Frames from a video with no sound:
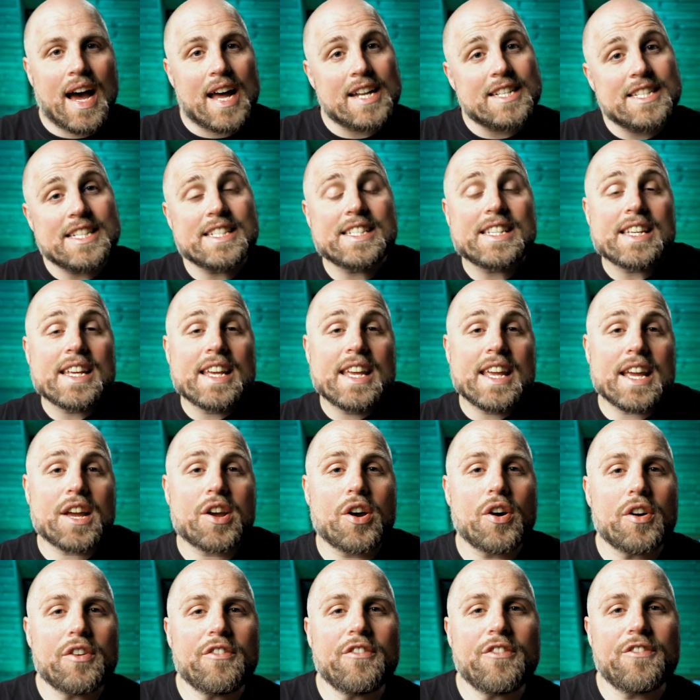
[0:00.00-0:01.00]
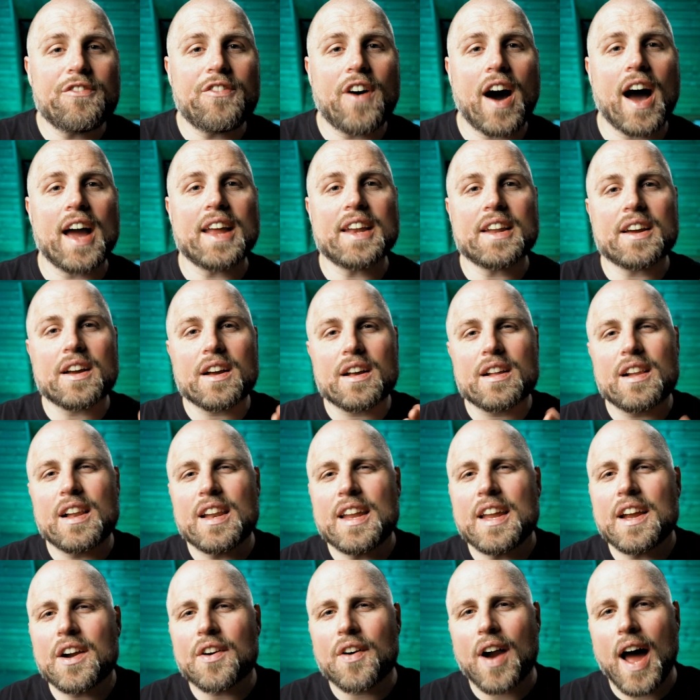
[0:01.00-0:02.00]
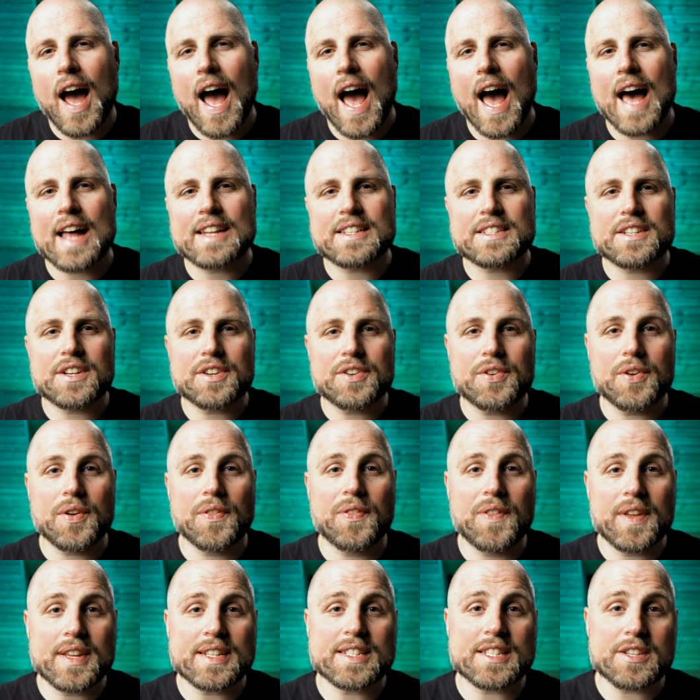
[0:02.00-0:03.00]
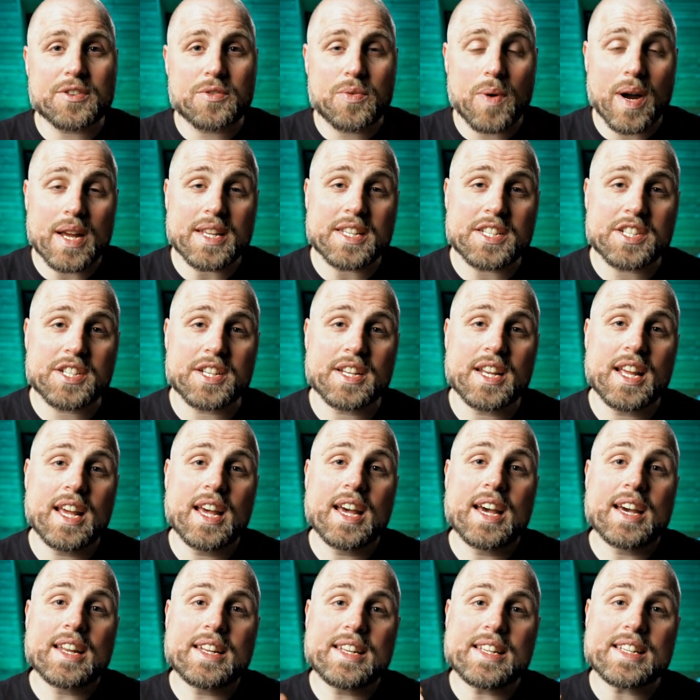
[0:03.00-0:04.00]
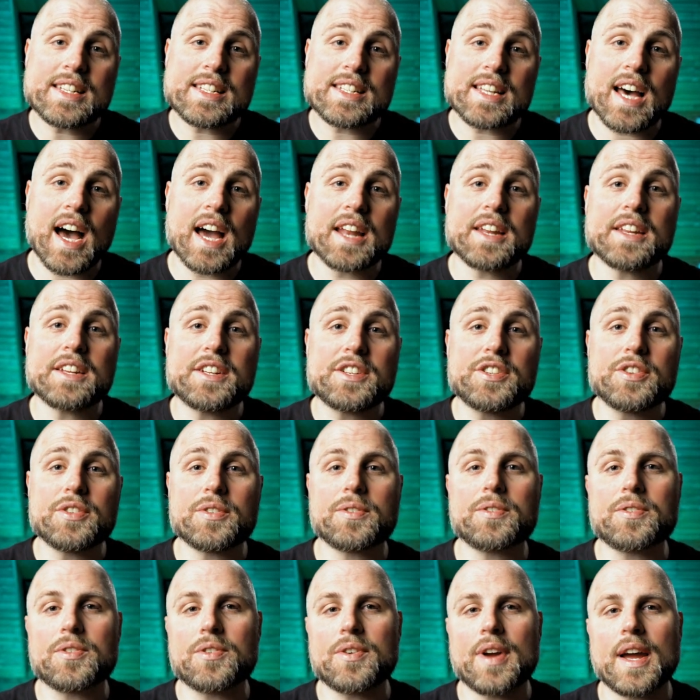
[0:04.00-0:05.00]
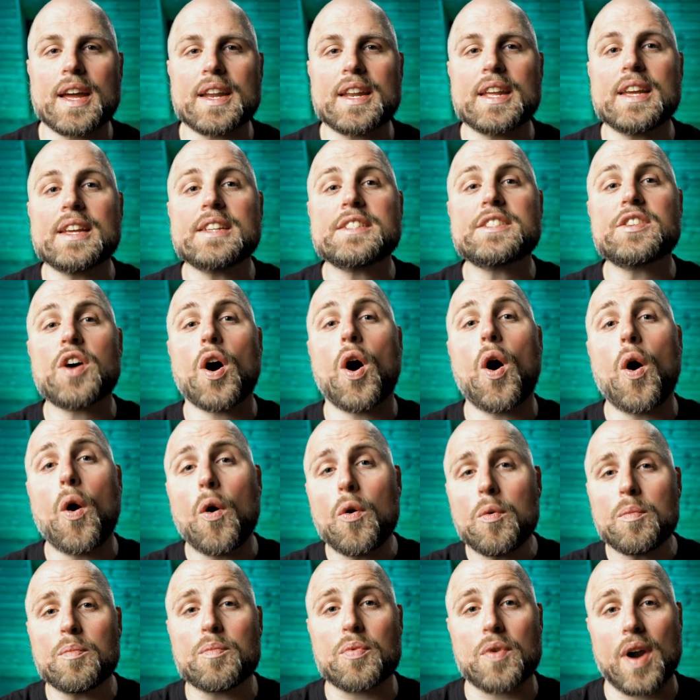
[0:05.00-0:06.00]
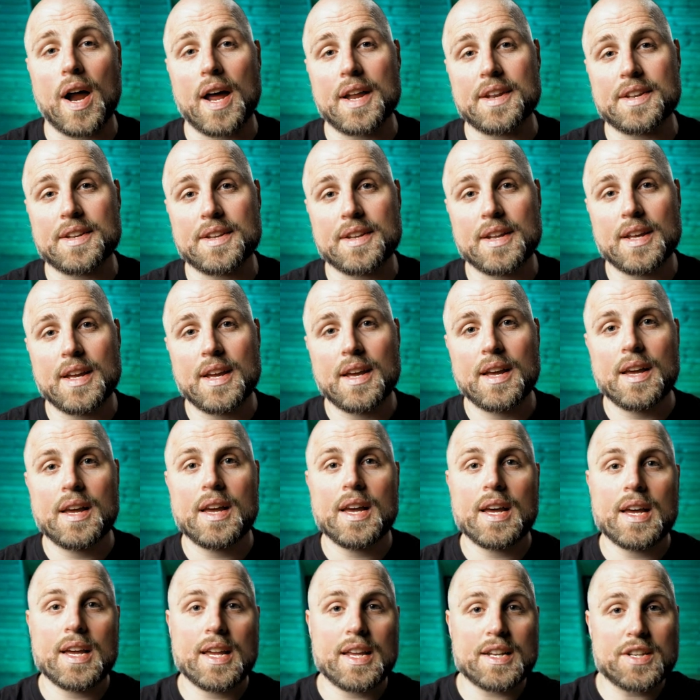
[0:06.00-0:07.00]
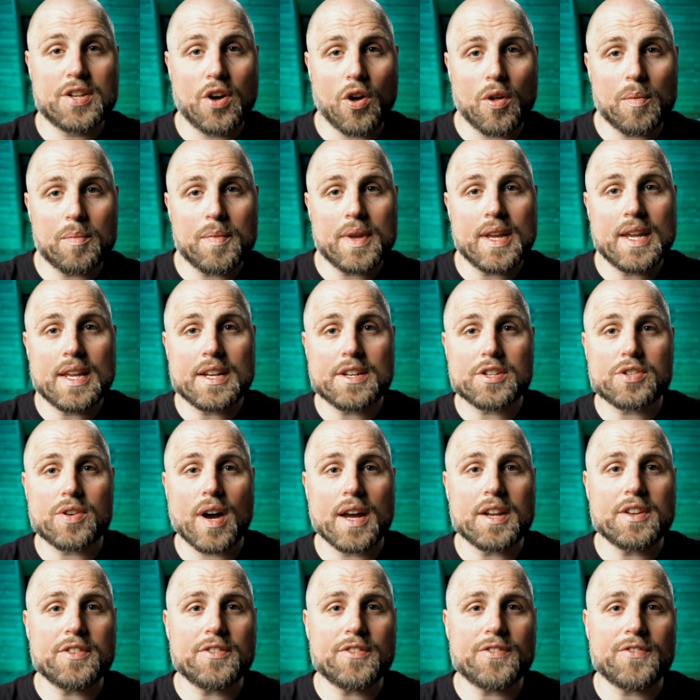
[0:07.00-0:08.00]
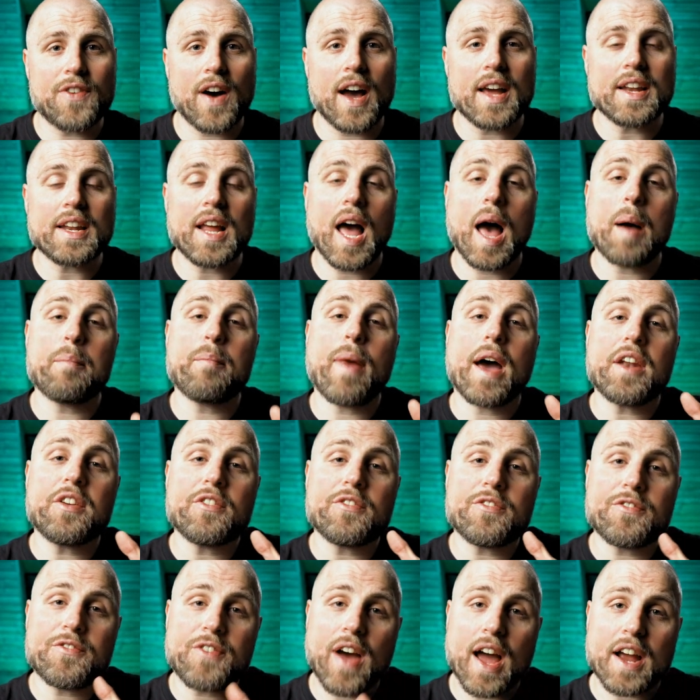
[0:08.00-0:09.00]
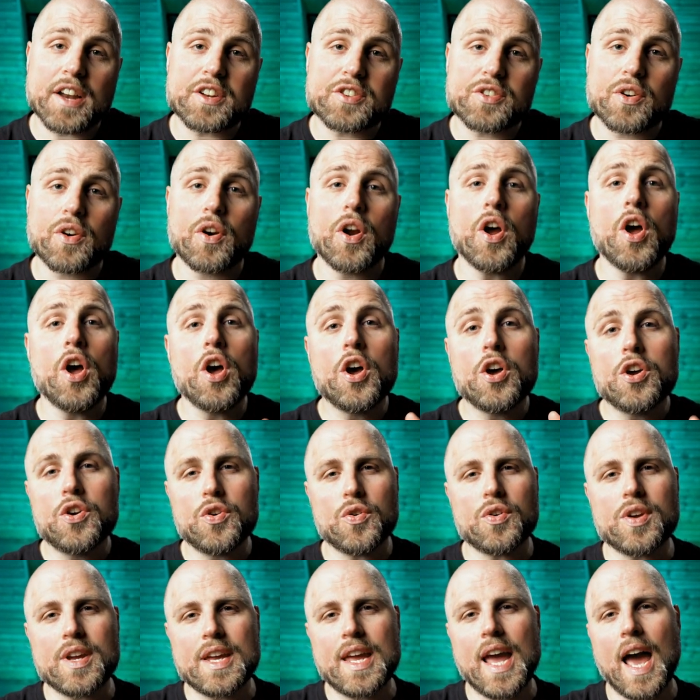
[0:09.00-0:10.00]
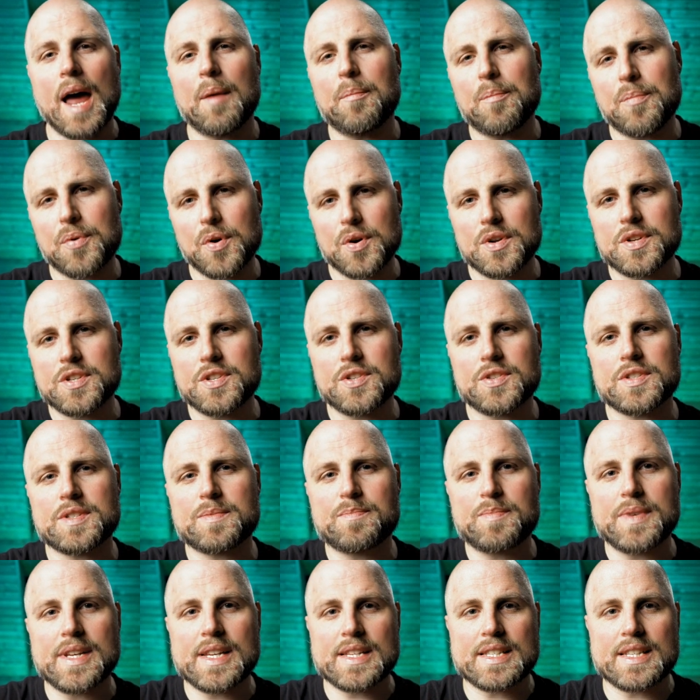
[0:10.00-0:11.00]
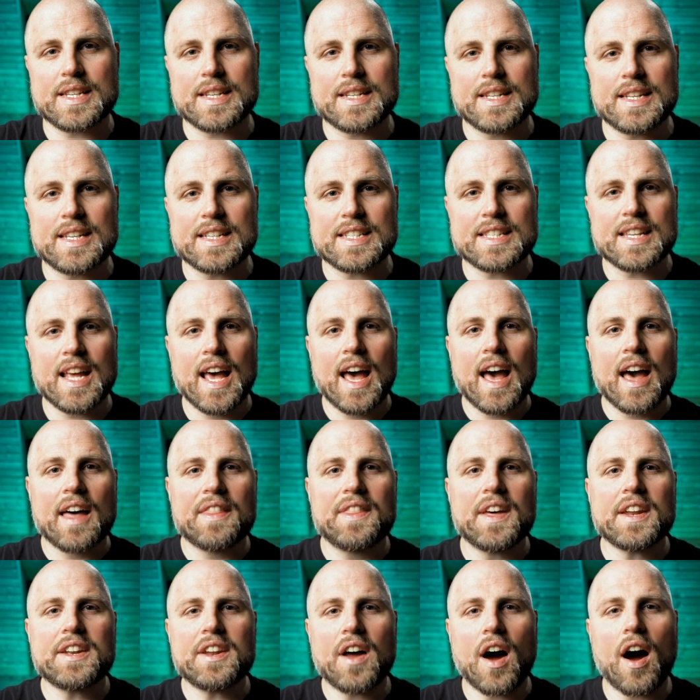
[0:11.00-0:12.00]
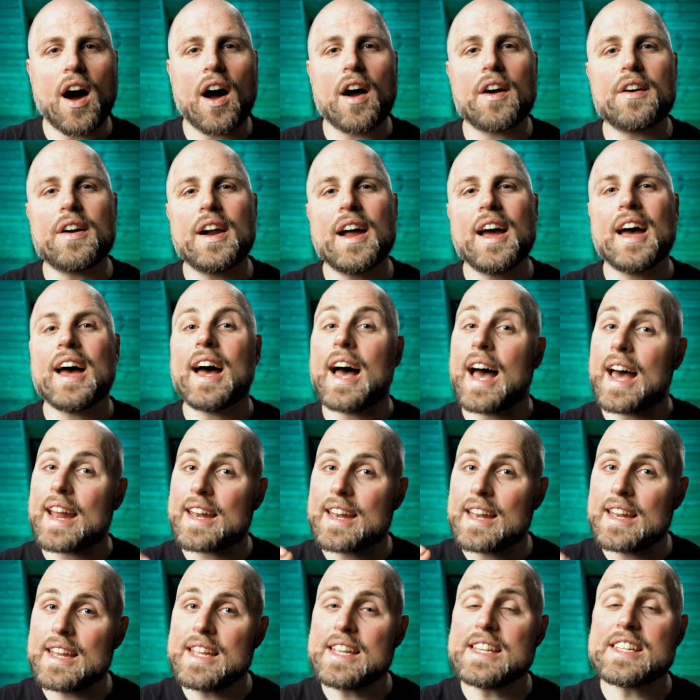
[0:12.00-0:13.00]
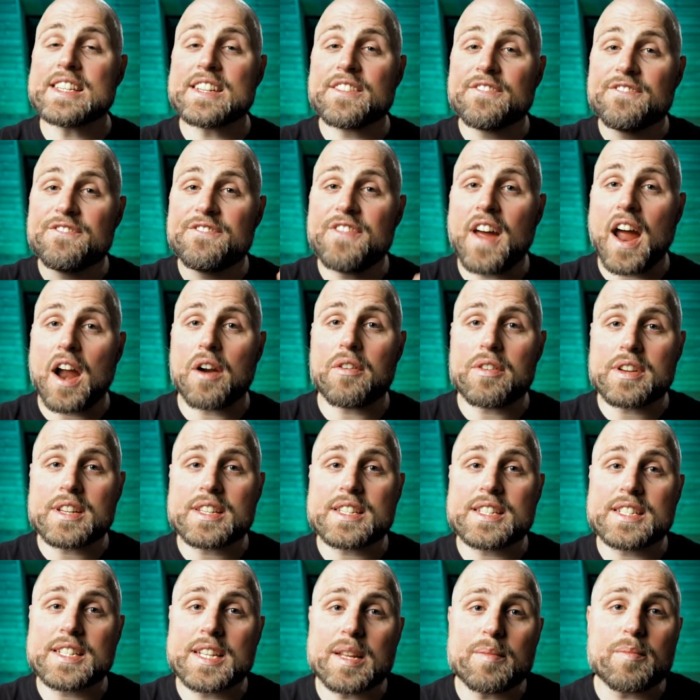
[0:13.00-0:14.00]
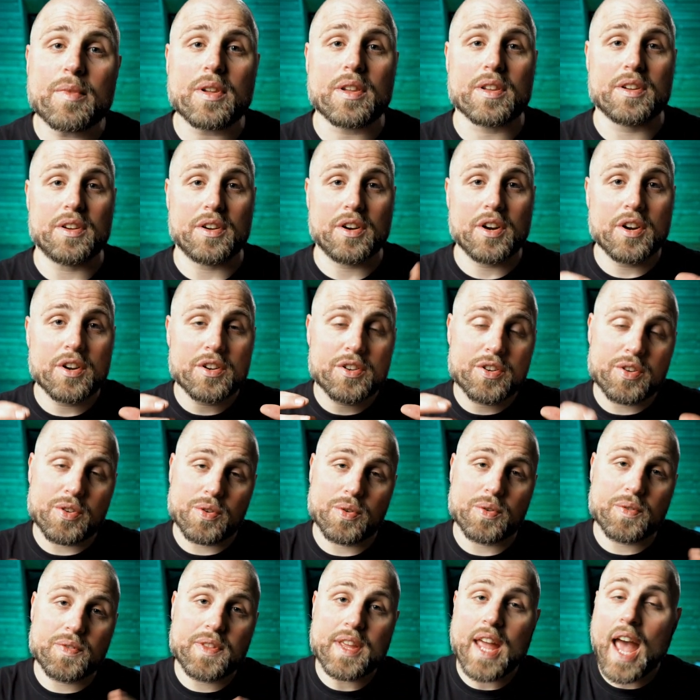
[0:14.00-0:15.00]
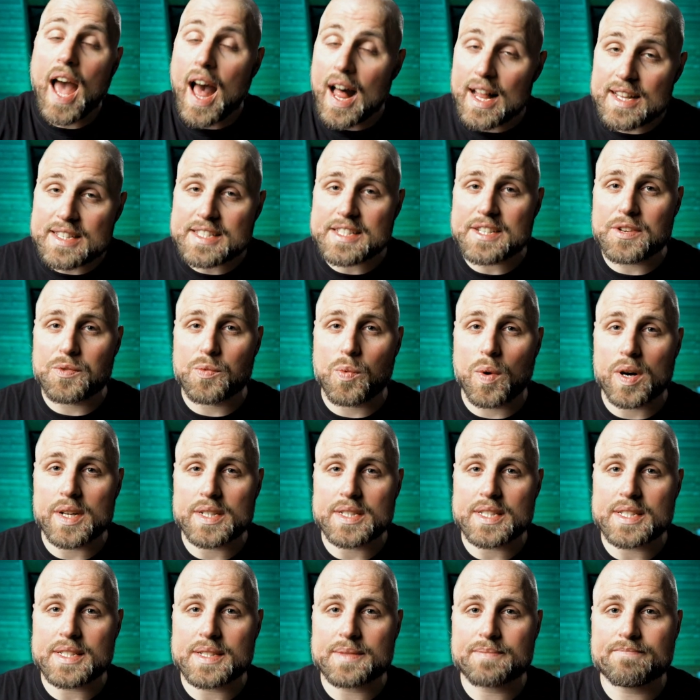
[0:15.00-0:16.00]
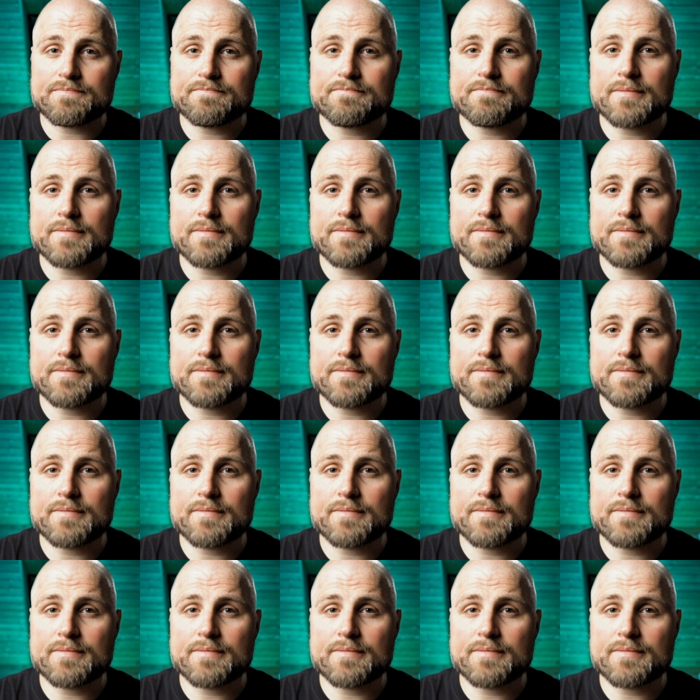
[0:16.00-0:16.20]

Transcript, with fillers: And since he couldn't find a clear answer to this question, decided to create his own brand. He told me he tried to find a manufacturer who can produce BCDs that are at least very similar to the Halcyon ones.